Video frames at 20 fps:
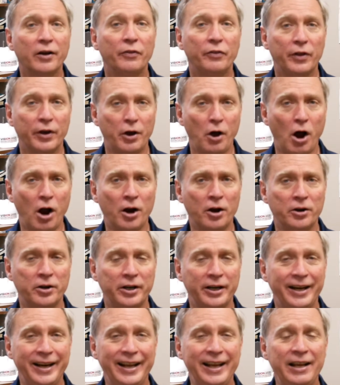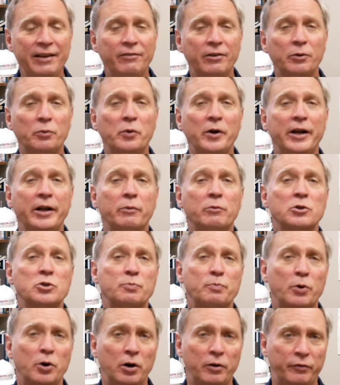the garden even when it was
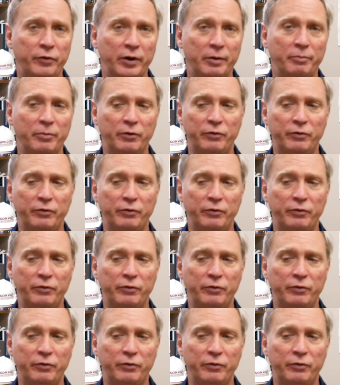perfect